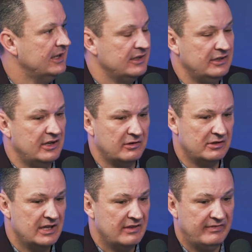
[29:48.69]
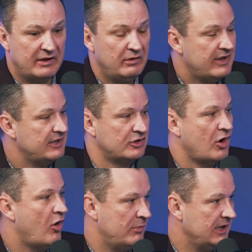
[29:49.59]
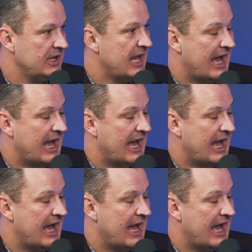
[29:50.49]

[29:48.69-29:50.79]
they don't even have to call me.